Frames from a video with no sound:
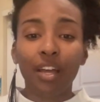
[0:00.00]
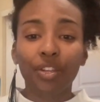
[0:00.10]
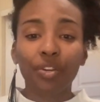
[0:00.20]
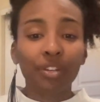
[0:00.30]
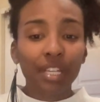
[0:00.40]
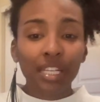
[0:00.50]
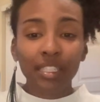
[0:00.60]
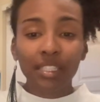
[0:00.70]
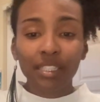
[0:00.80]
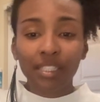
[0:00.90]

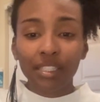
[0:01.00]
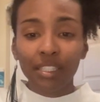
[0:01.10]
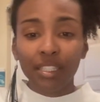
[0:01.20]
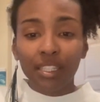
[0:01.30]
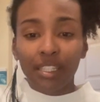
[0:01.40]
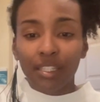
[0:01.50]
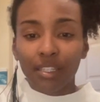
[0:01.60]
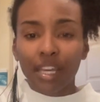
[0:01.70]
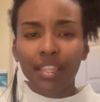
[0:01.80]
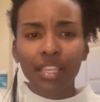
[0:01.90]
Uranus.
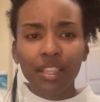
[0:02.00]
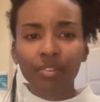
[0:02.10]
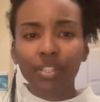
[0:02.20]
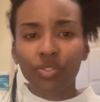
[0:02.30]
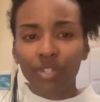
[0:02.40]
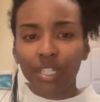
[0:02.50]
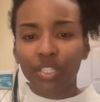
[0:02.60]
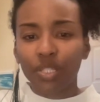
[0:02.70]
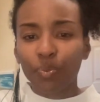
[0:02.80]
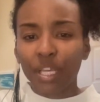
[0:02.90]
I think the retrograde
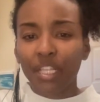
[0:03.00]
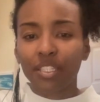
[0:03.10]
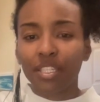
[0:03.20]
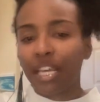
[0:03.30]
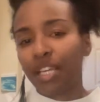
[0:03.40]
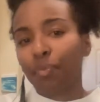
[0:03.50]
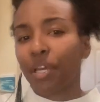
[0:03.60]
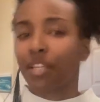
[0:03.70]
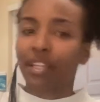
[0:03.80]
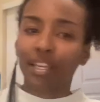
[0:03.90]
just began today. It
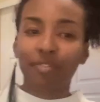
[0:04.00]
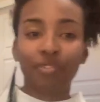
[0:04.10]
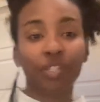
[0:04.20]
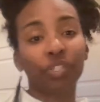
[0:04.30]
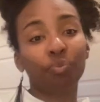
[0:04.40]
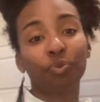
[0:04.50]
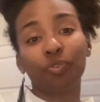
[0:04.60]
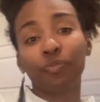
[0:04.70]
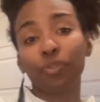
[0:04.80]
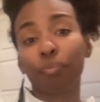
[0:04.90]
might like officially
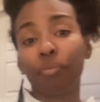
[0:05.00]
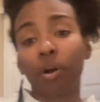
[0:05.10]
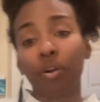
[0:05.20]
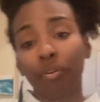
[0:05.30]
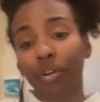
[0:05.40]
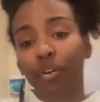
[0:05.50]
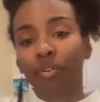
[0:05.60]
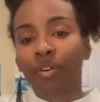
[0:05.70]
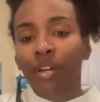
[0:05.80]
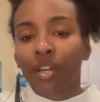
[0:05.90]
move
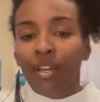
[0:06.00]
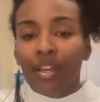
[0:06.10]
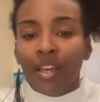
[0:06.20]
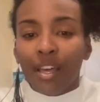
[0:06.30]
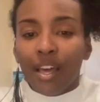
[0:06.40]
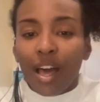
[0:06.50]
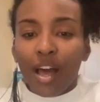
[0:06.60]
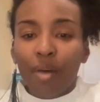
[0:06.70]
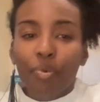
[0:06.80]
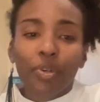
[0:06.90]
tomorrow.
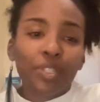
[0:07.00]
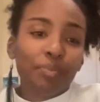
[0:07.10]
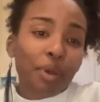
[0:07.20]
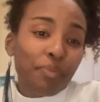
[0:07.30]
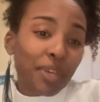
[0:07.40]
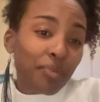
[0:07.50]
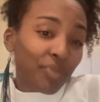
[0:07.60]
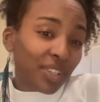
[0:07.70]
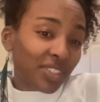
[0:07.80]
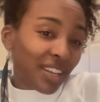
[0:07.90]
Or else it might be in
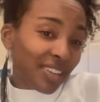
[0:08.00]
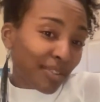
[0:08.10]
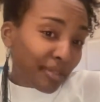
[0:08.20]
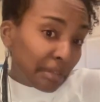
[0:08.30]
pre-shadow.